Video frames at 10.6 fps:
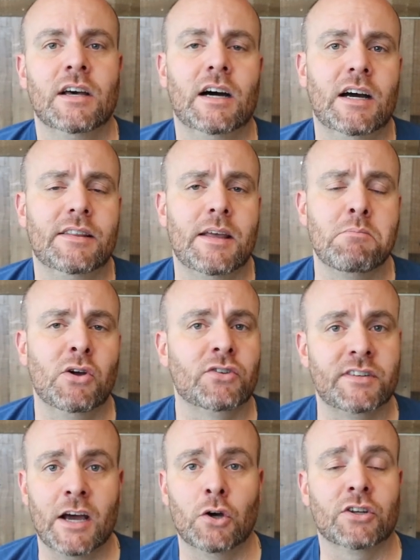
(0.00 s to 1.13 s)
Uh, they
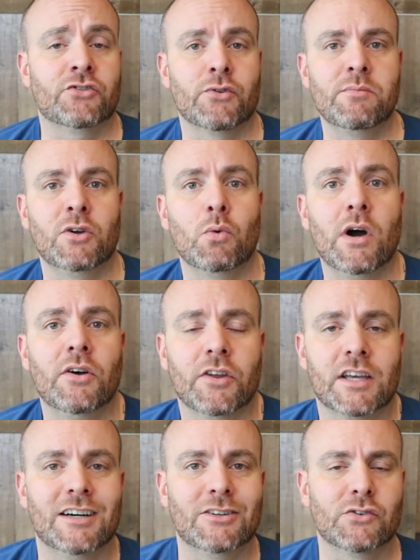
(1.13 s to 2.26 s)
melted down extremely well. The
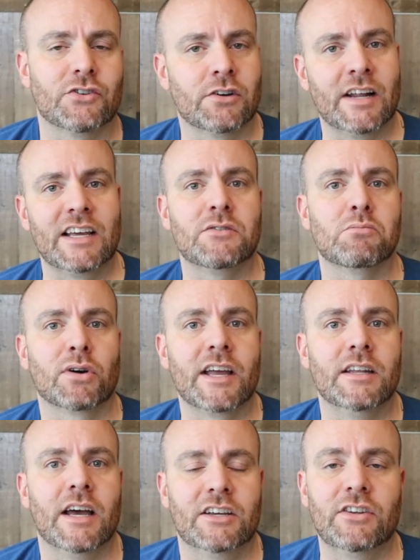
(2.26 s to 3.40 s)
colors are nice and
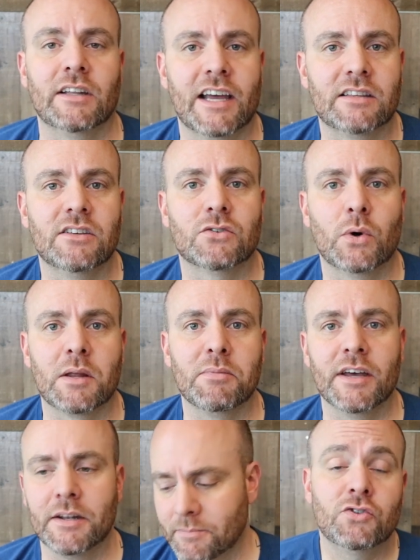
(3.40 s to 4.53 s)
bright. I actually like these quite a
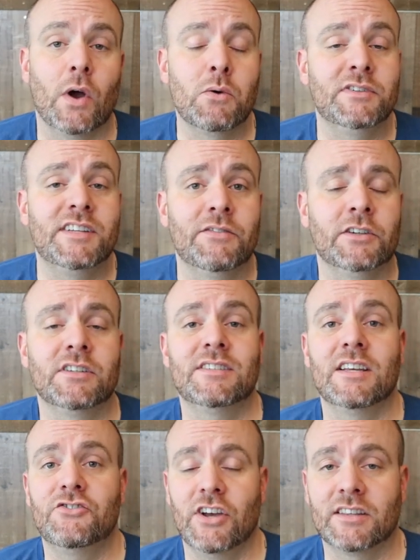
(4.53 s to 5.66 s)
bit. So I would definitely
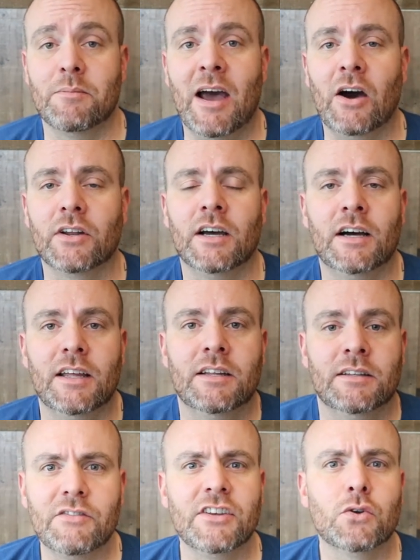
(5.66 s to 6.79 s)
say check them out.
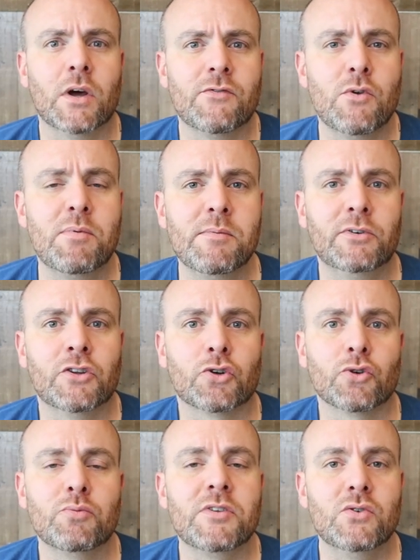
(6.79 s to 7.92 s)
I've seen quite a few people in the
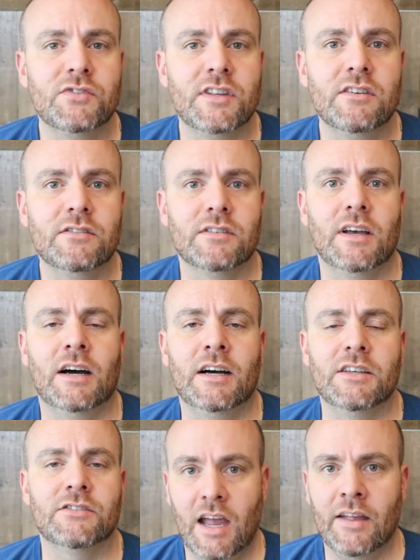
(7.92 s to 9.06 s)
group use these
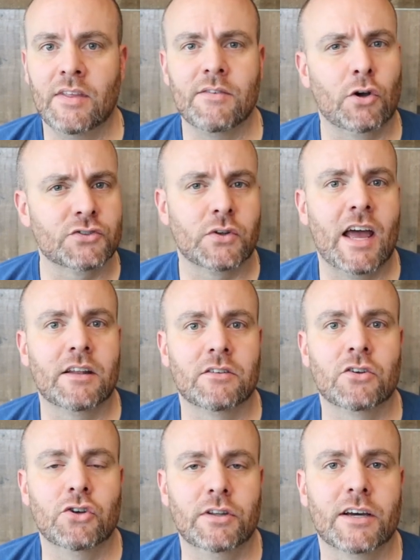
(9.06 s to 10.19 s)
and they've also
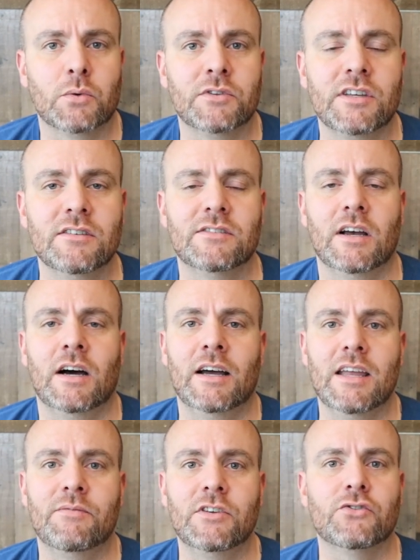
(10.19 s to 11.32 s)
had good luck with these.
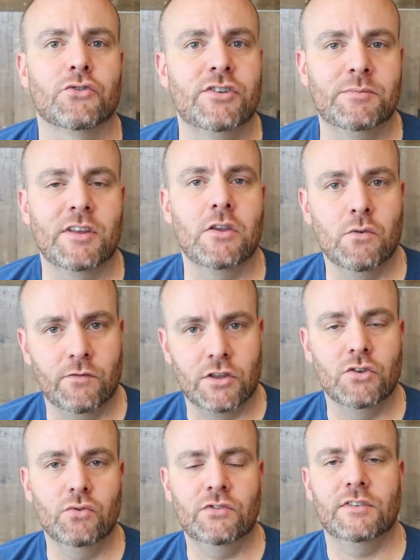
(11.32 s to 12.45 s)
if these are chips that you've
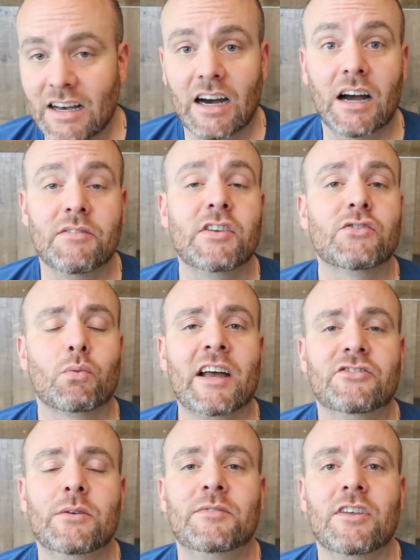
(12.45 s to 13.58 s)
used, if these are
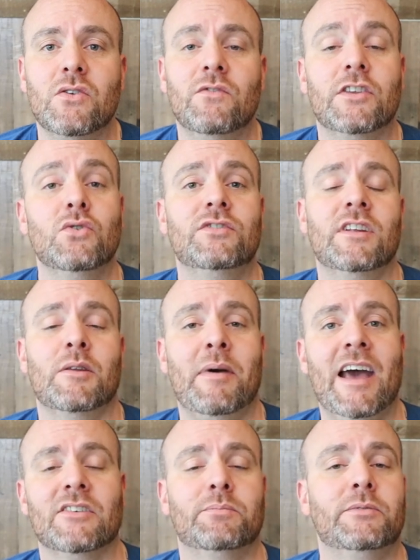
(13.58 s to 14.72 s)
wax chips that you've used in the
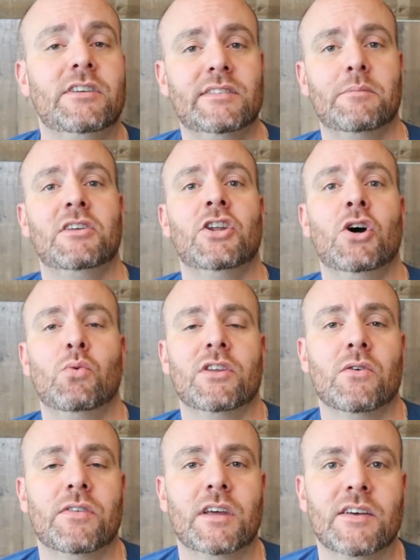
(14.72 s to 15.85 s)
past, please let me know what
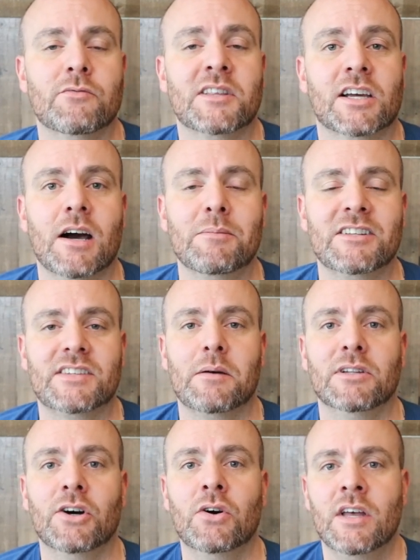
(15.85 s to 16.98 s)
you think of them in the comments down
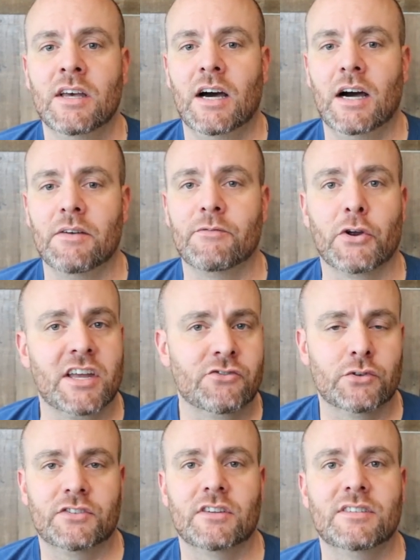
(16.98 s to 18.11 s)
below. Uh, very
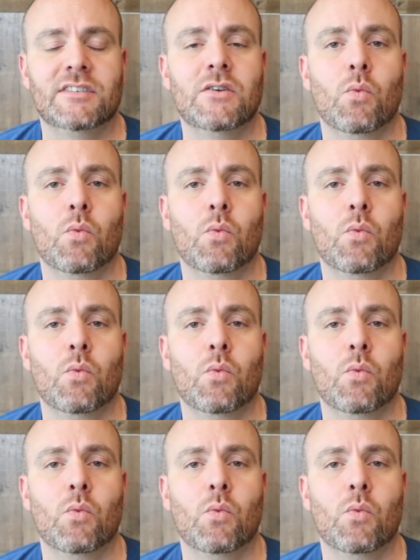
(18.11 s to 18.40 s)
interested to see